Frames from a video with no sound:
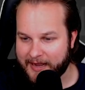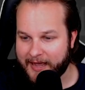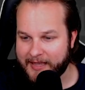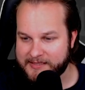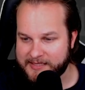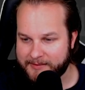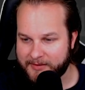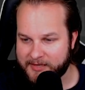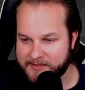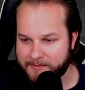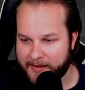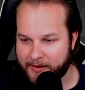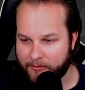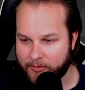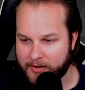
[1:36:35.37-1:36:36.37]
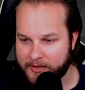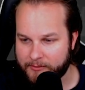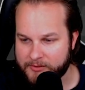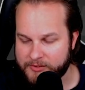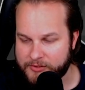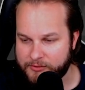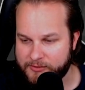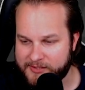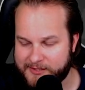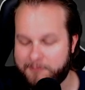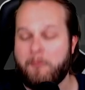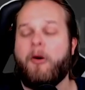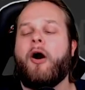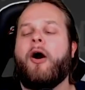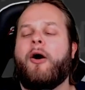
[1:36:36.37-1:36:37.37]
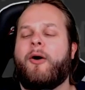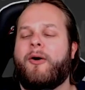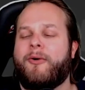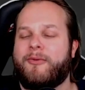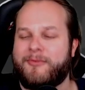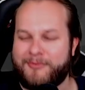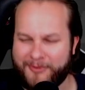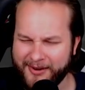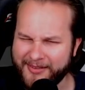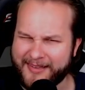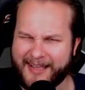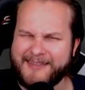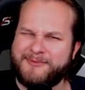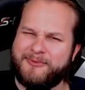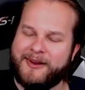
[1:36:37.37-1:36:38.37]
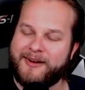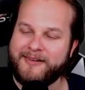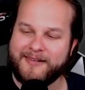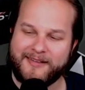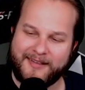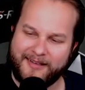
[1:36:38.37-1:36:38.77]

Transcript: eye exam because my writing was too small. Really? That's weird.